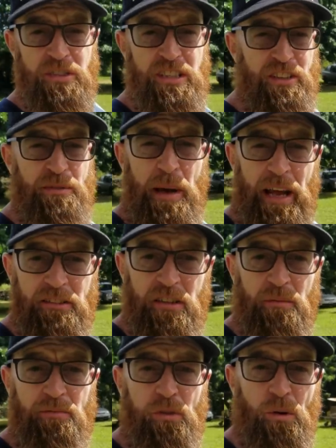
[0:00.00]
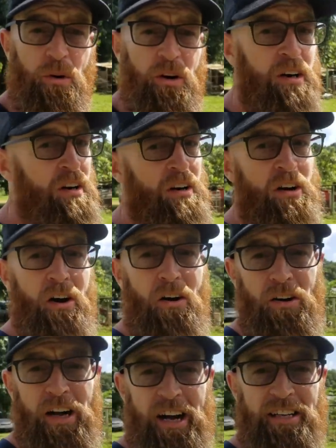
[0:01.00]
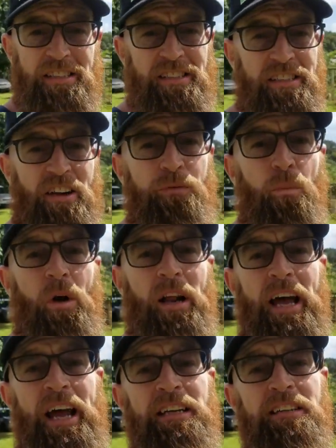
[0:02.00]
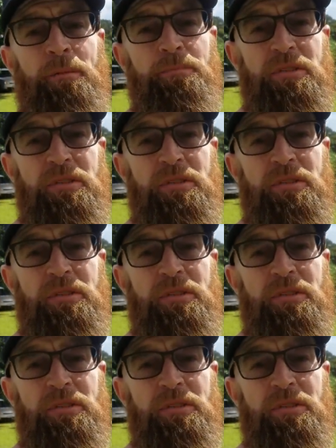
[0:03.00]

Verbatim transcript: in the bathtub floor, all kinds of stuff. What I ended up